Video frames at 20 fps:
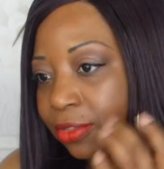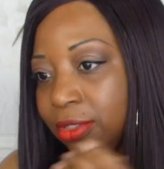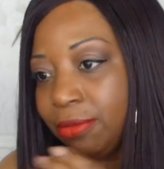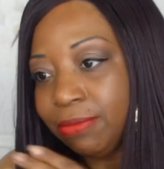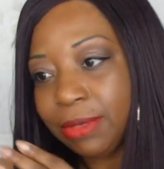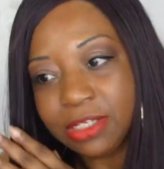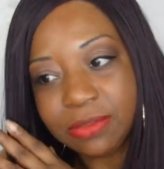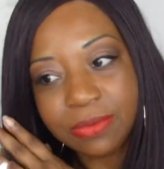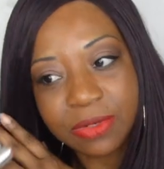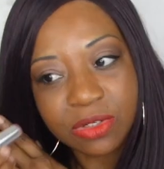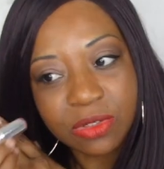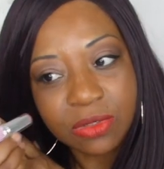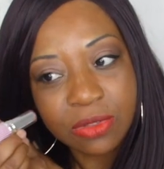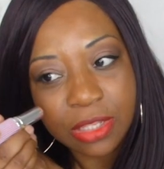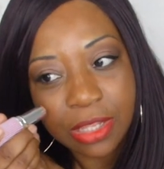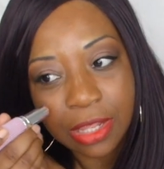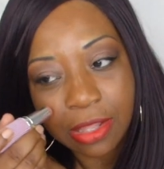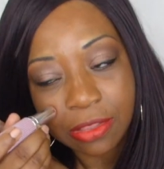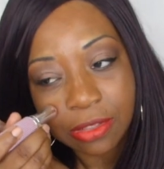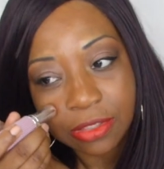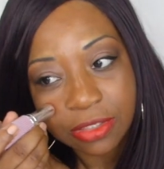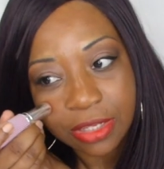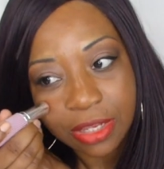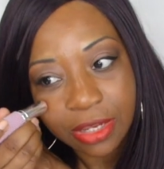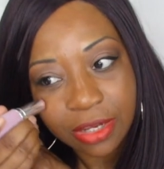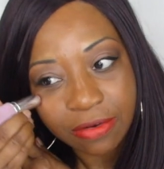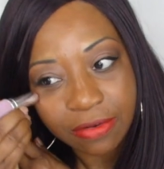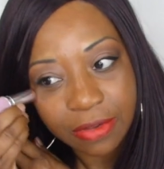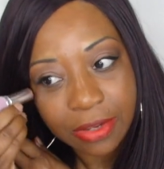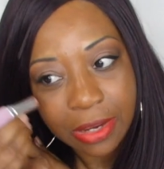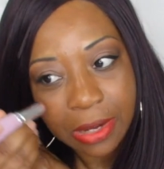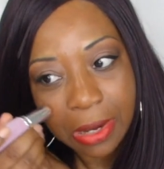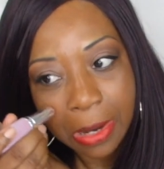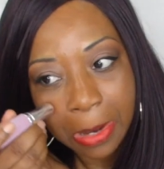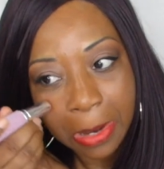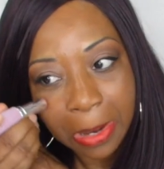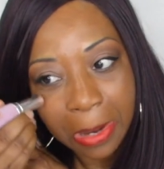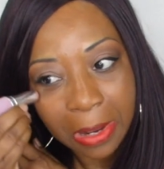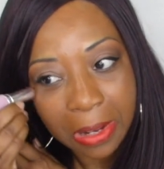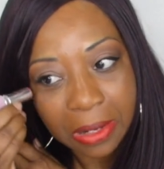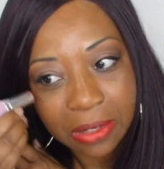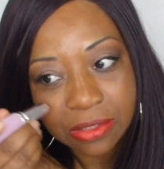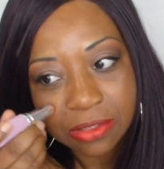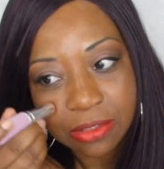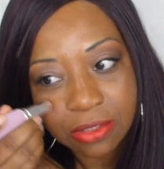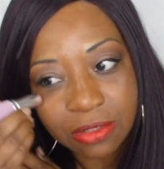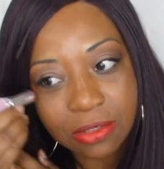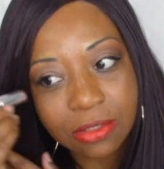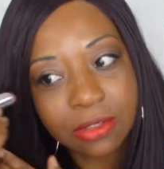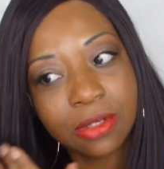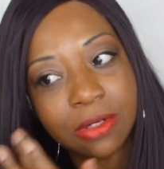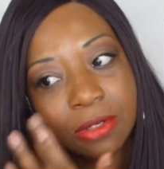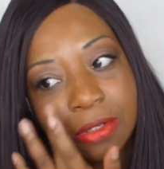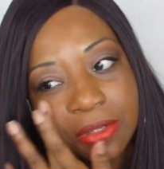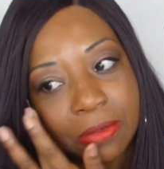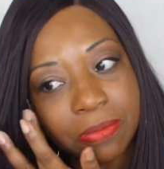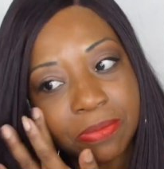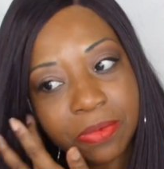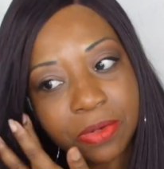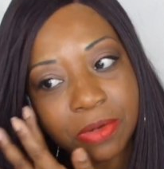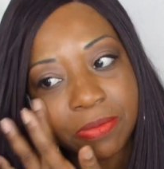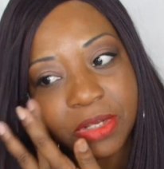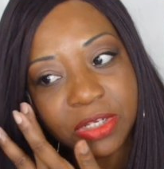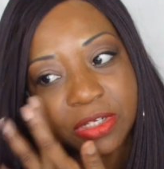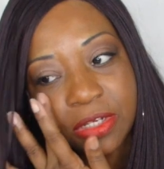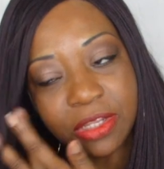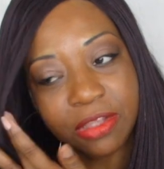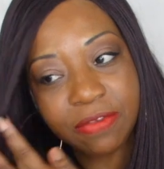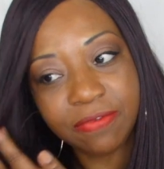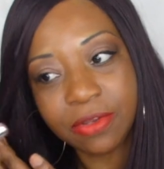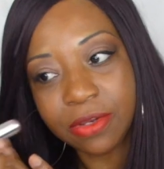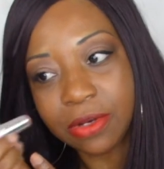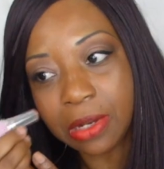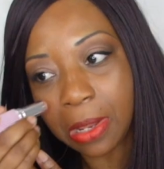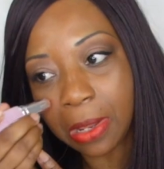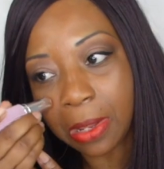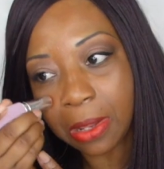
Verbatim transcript: Might as well do the other side, right? So it can look pretty much even.